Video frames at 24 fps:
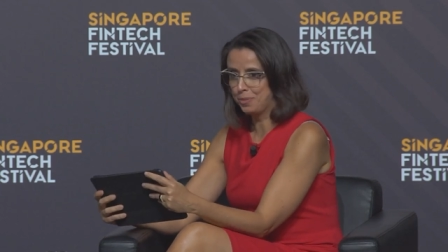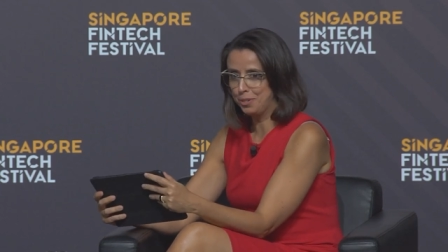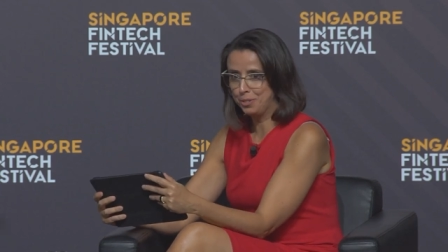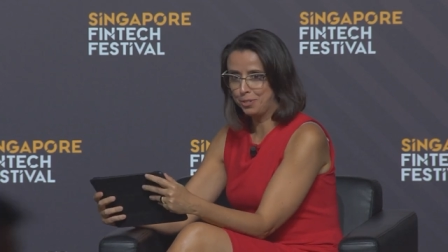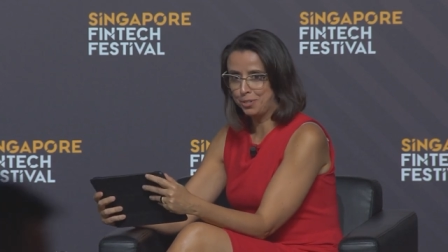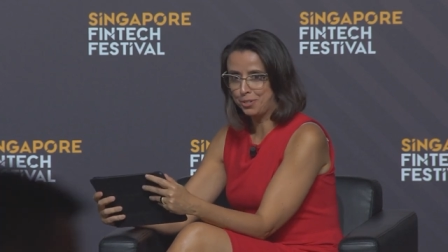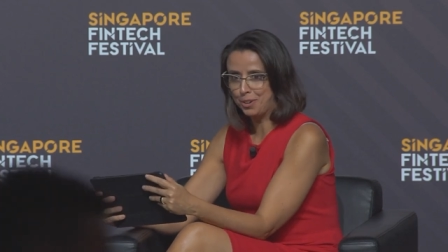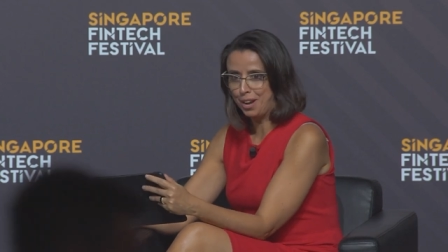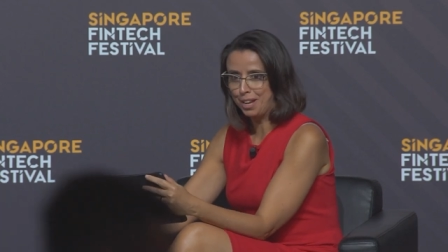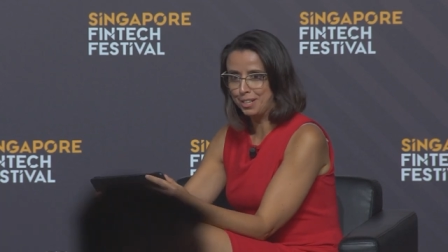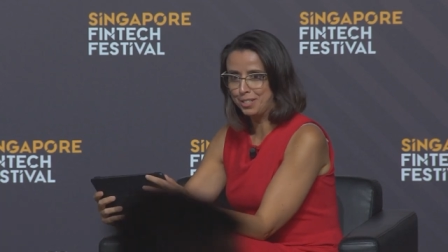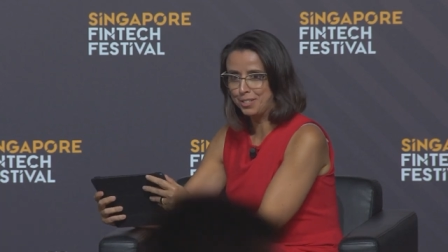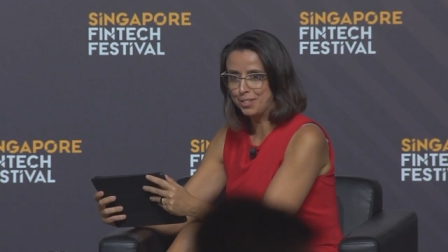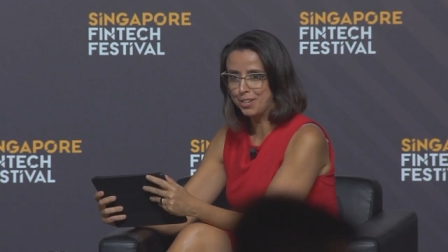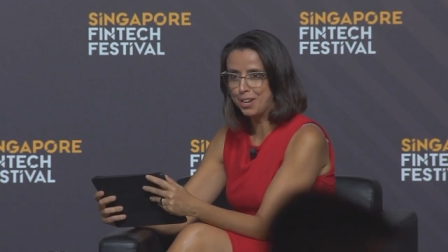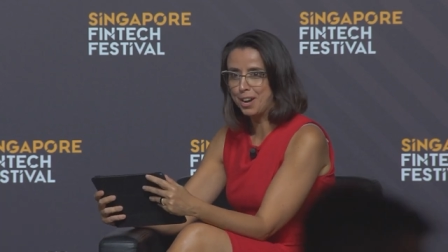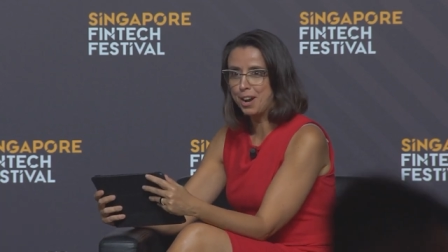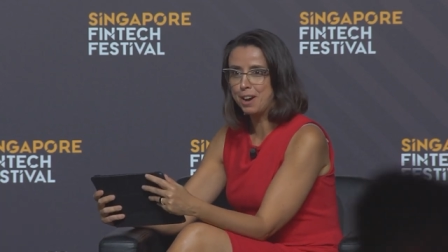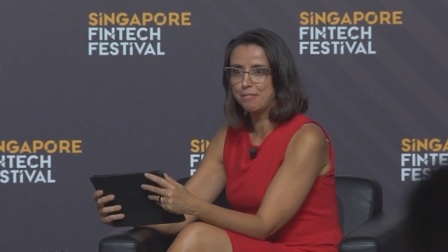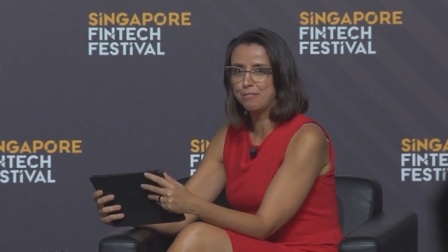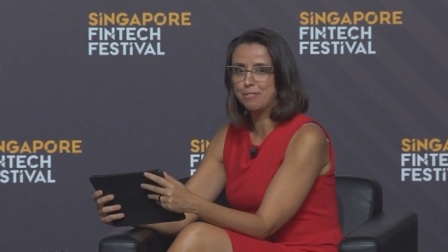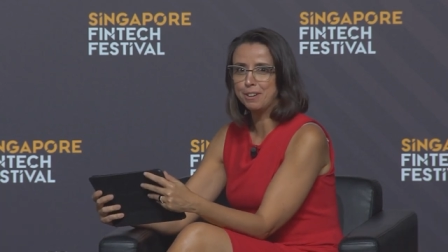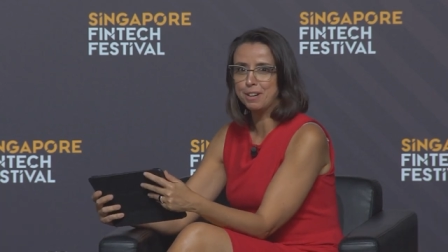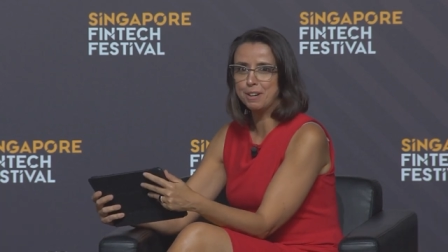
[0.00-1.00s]
We'll try to
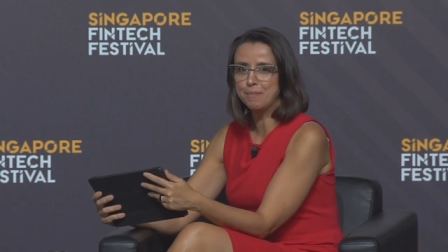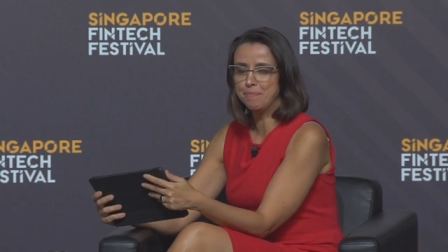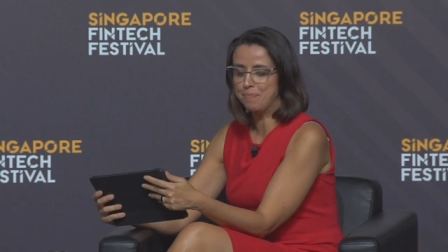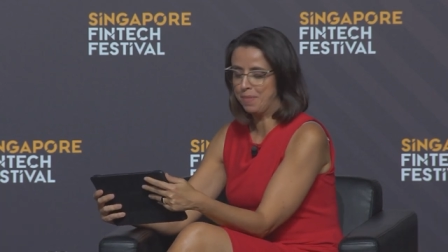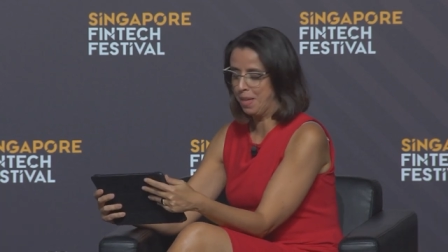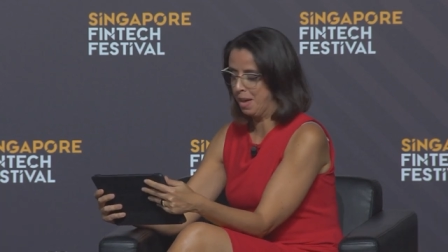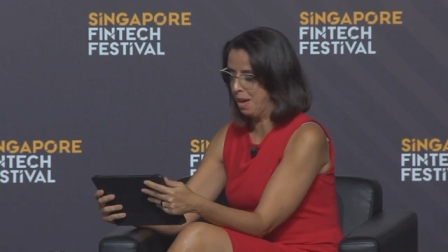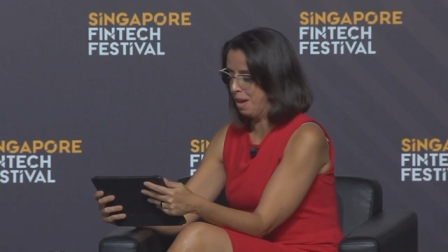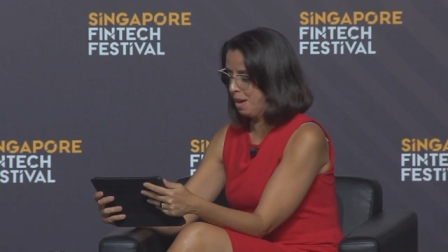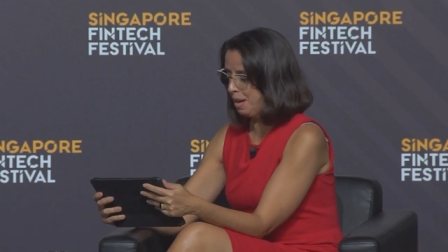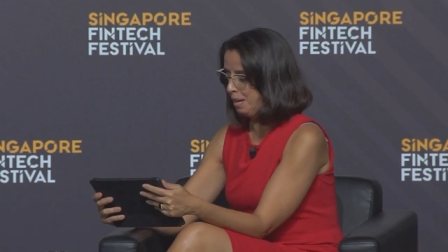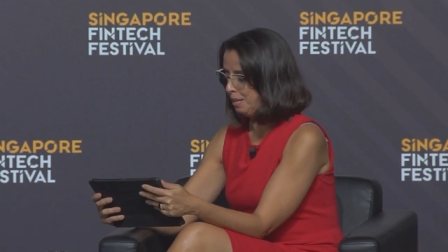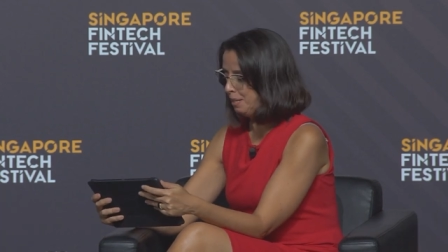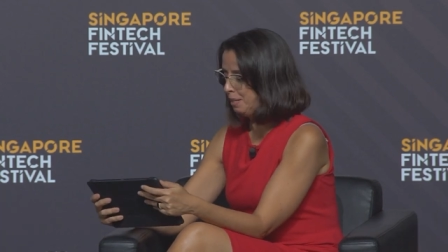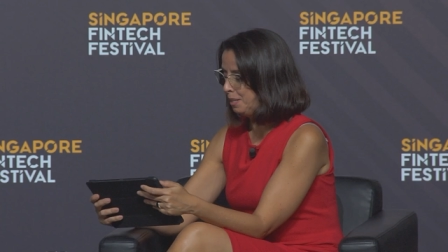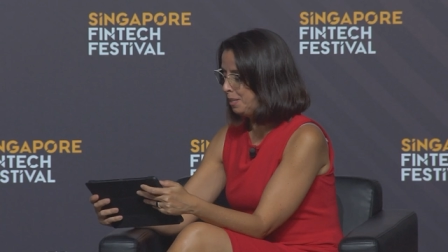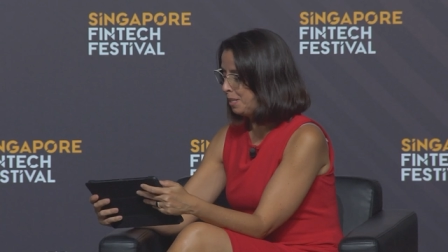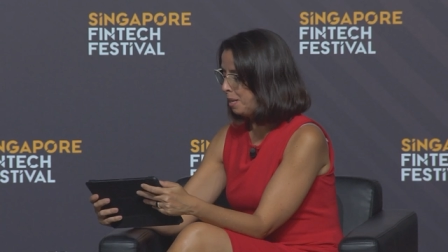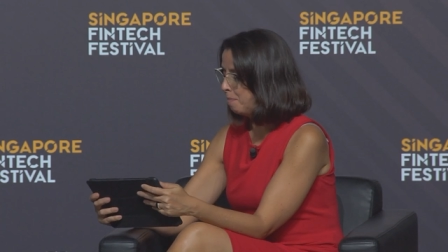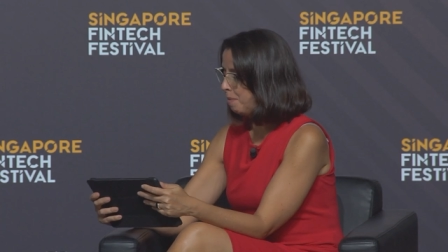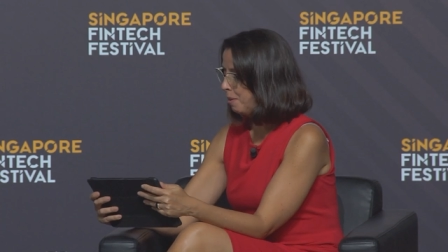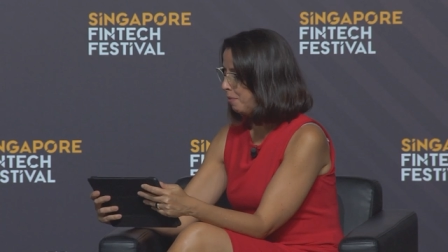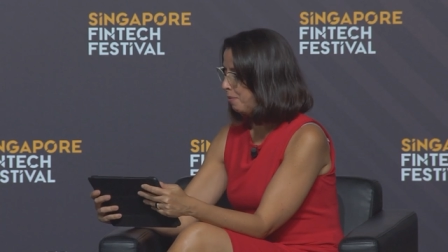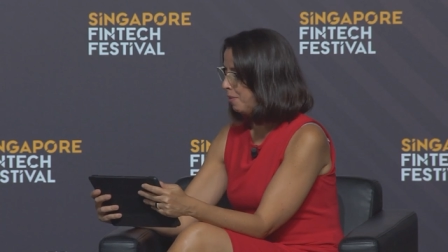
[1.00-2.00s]
cover
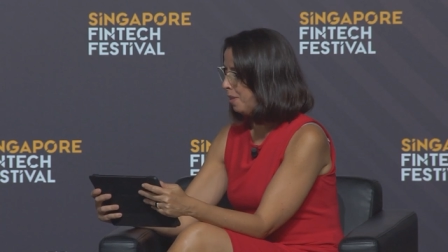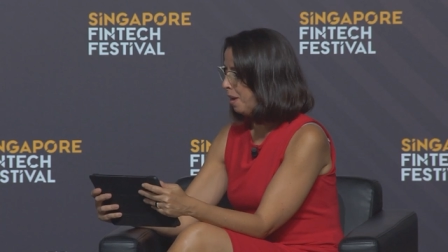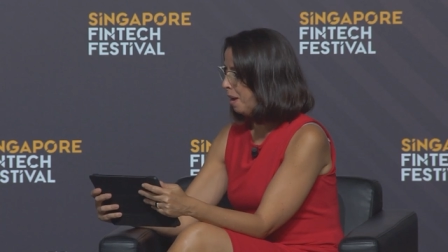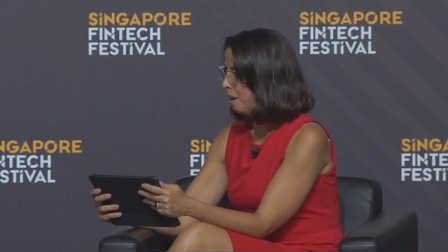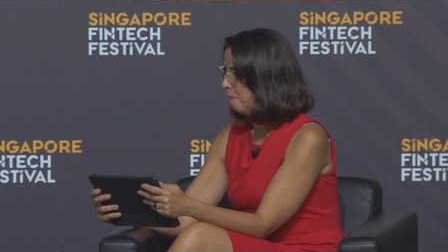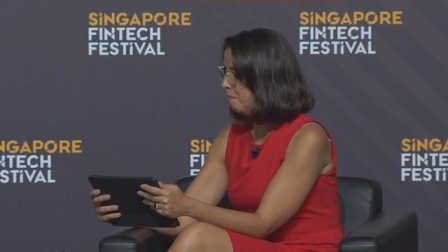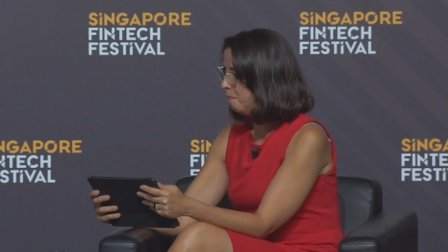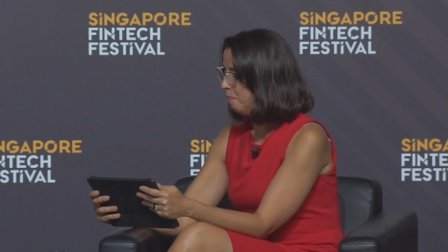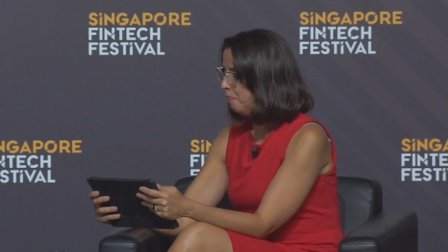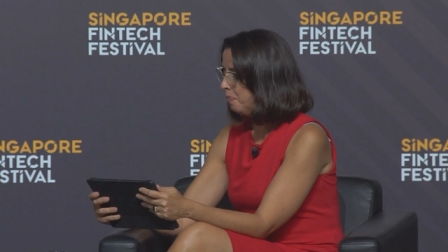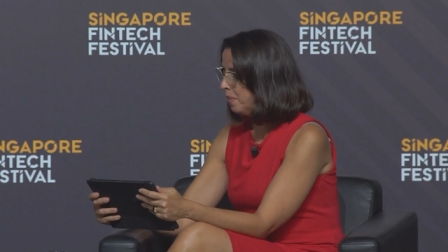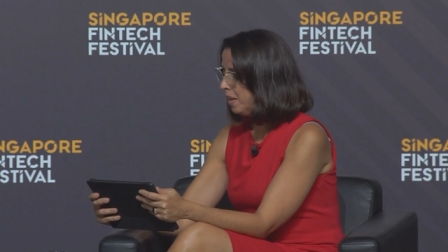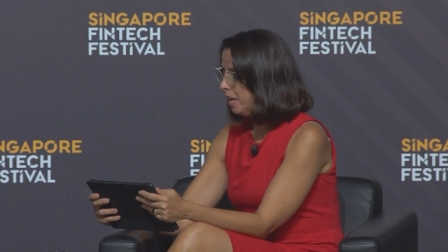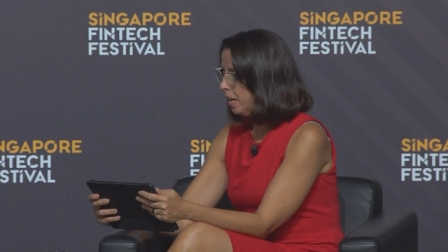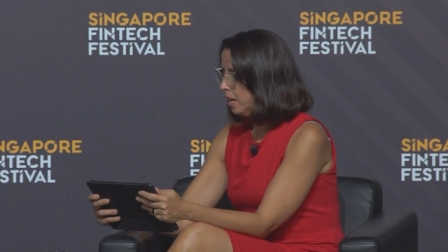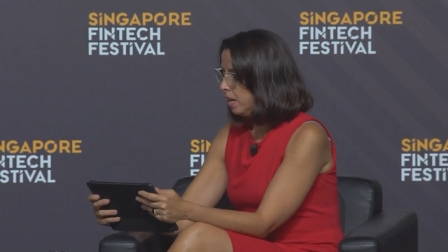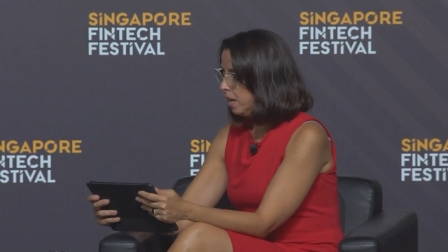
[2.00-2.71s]
some of them.